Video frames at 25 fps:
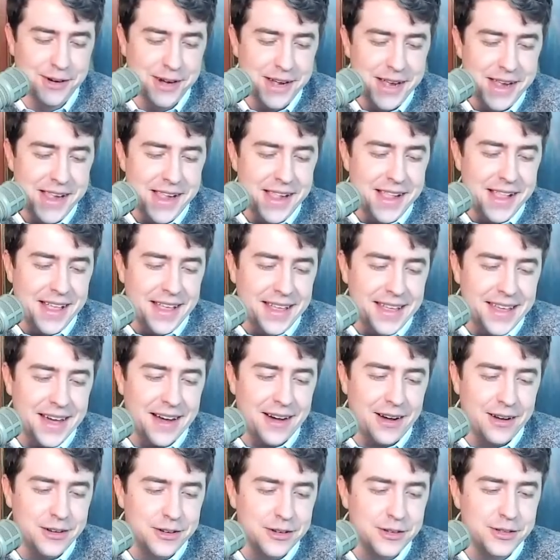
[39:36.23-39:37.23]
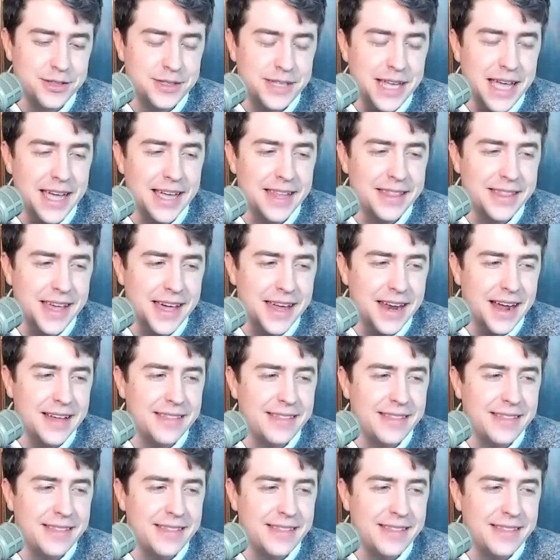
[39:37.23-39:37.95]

to understand that.